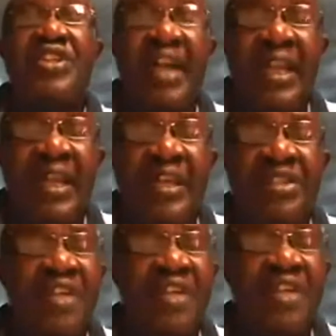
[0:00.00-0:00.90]

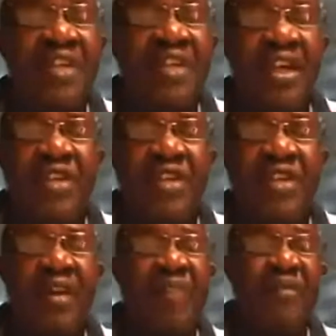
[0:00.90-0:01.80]
challenge,
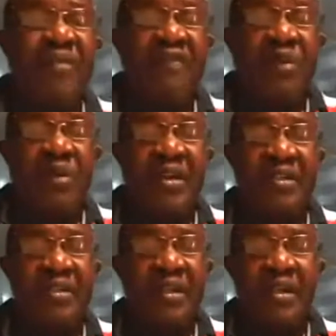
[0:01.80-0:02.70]
you can't move
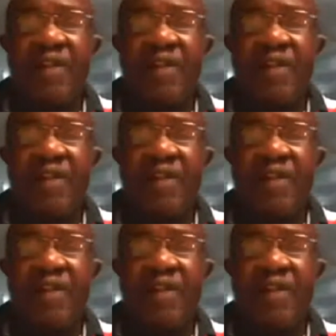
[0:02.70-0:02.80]
forward.